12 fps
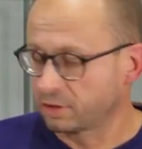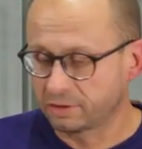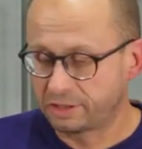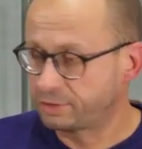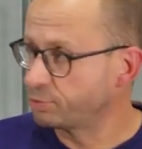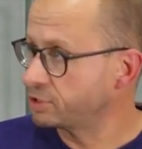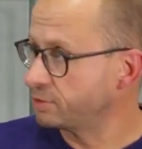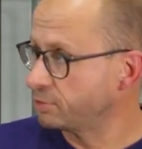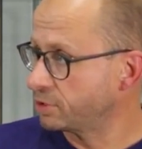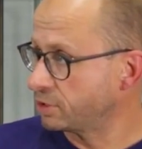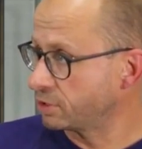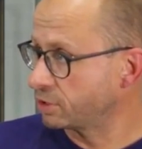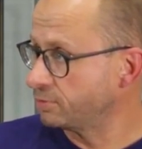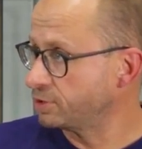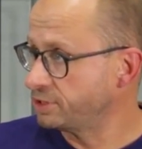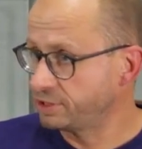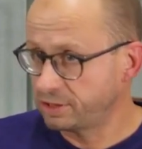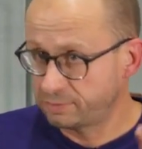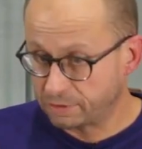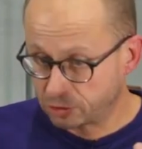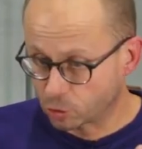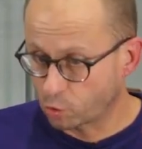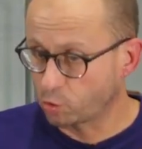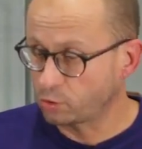disposable commodities, but
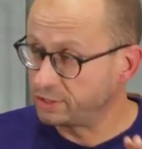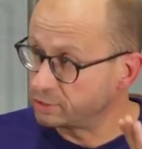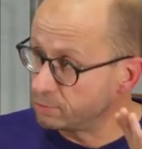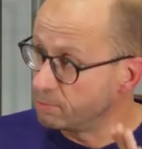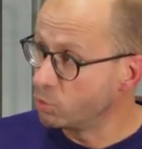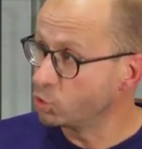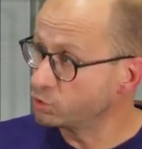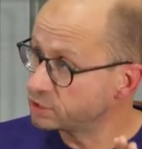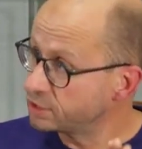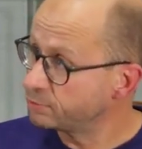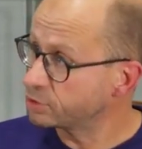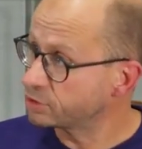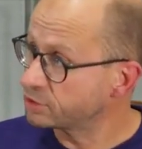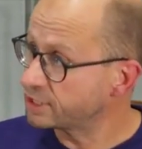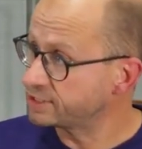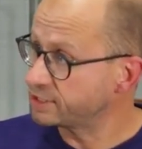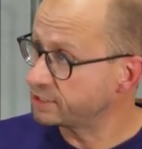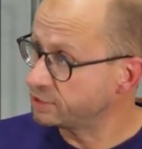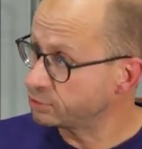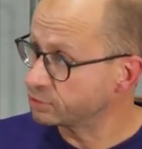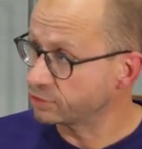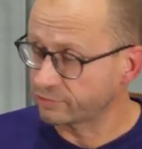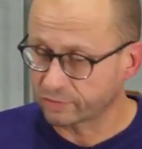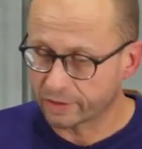the code is the most important asset in your
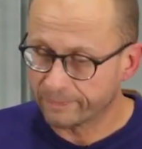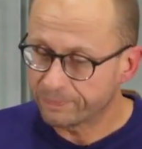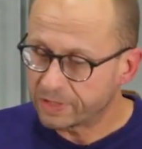software.